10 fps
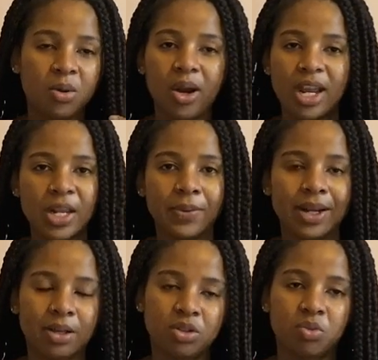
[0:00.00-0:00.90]
or anyone
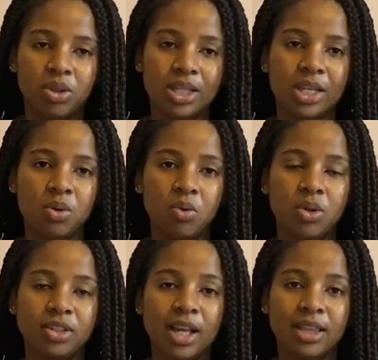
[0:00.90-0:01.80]
else really who
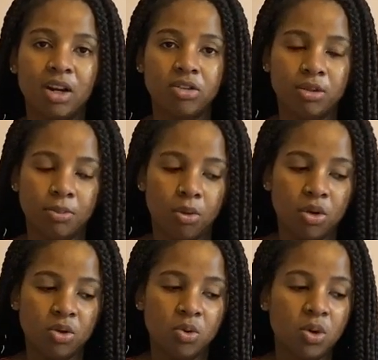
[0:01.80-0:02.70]
is not there to support
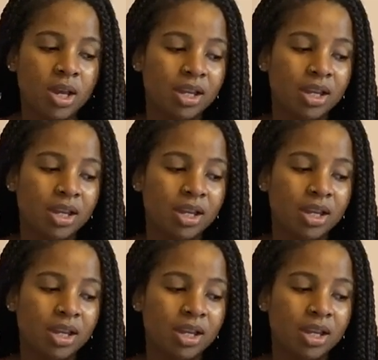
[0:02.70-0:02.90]
you.